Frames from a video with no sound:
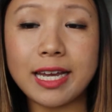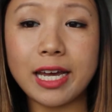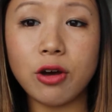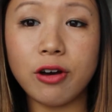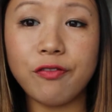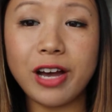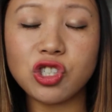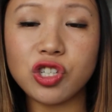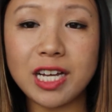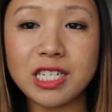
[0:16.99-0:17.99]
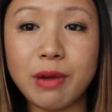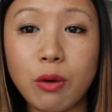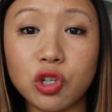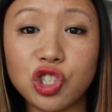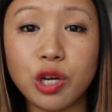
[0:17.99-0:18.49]
and I got a fashion item I
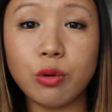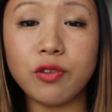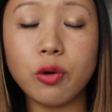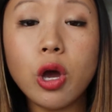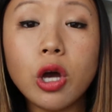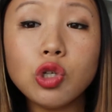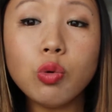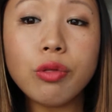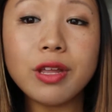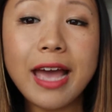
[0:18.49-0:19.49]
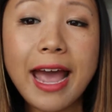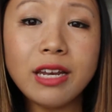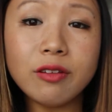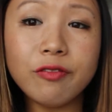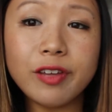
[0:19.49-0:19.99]
want to share with you towards the
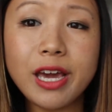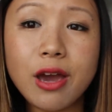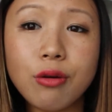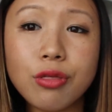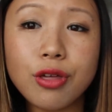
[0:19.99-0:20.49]
end of the video.